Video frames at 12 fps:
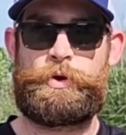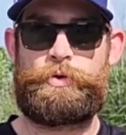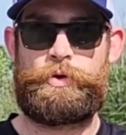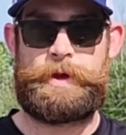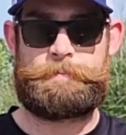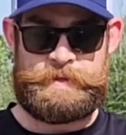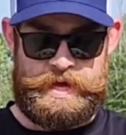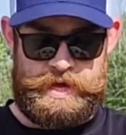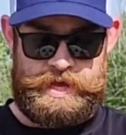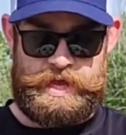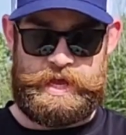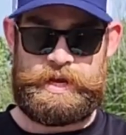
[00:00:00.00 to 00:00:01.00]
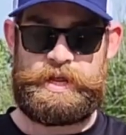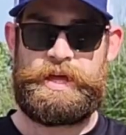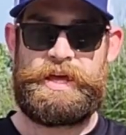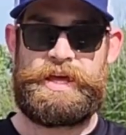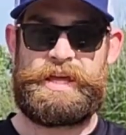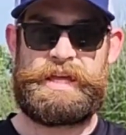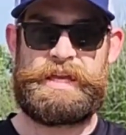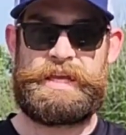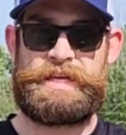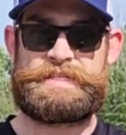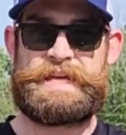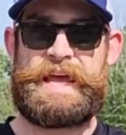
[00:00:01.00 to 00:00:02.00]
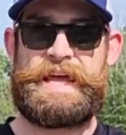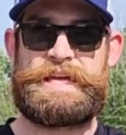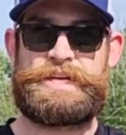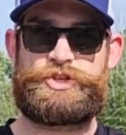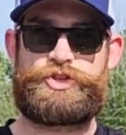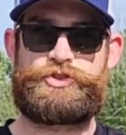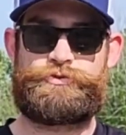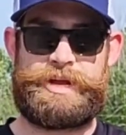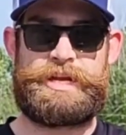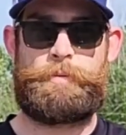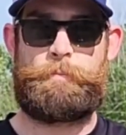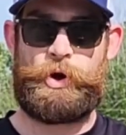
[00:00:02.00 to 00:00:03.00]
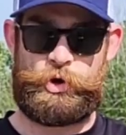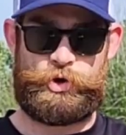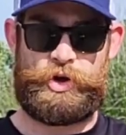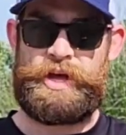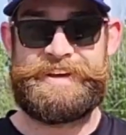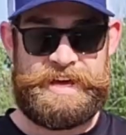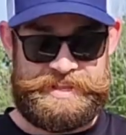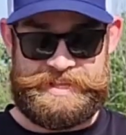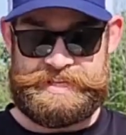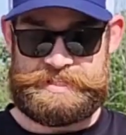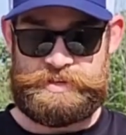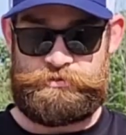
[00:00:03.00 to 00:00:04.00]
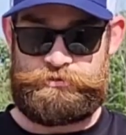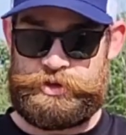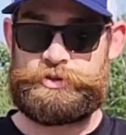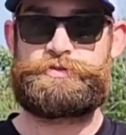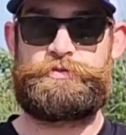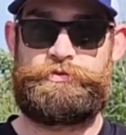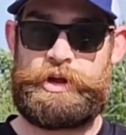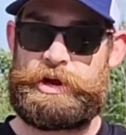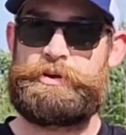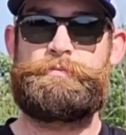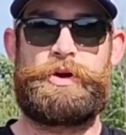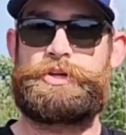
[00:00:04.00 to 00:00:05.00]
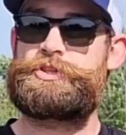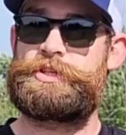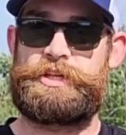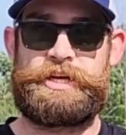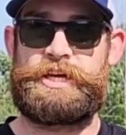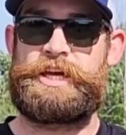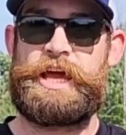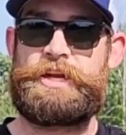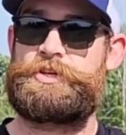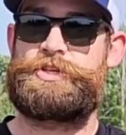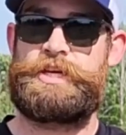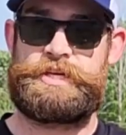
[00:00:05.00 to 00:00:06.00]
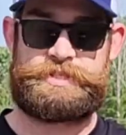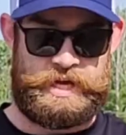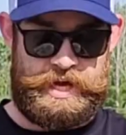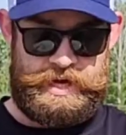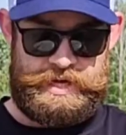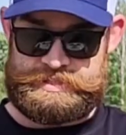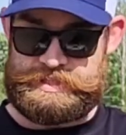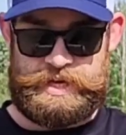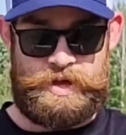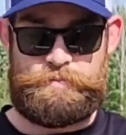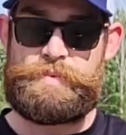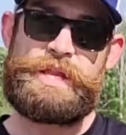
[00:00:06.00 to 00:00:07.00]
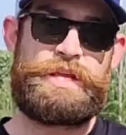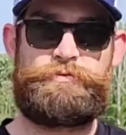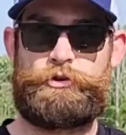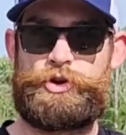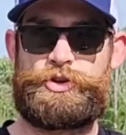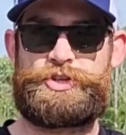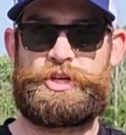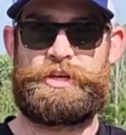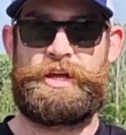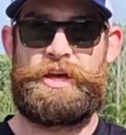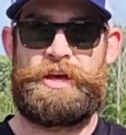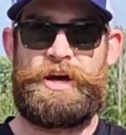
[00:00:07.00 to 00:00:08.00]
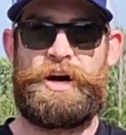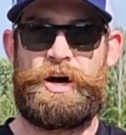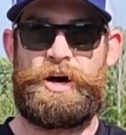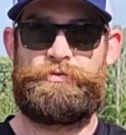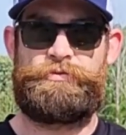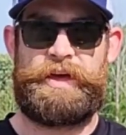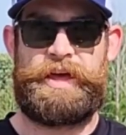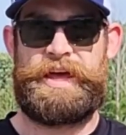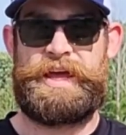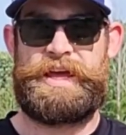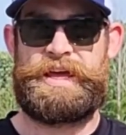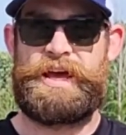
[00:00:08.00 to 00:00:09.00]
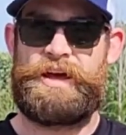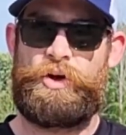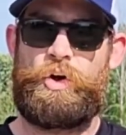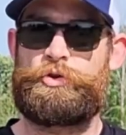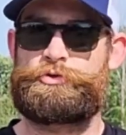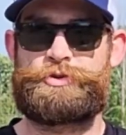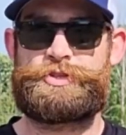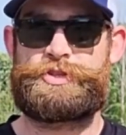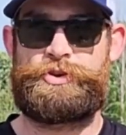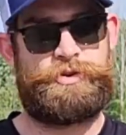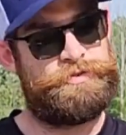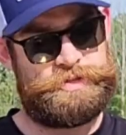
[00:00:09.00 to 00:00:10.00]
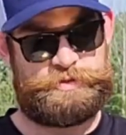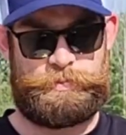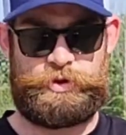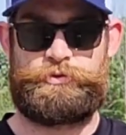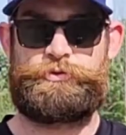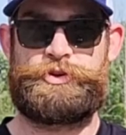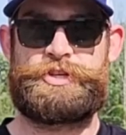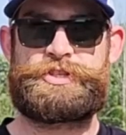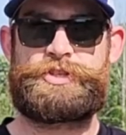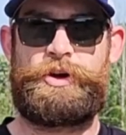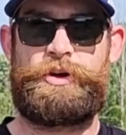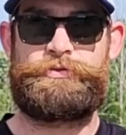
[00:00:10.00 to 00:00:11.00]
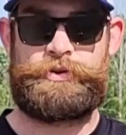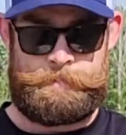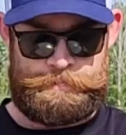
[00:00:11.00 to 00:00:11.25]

program, and it is a straight putter. This feels very much like a catch disc. It's like a mini version of a Ultra Star that's built for disc golf,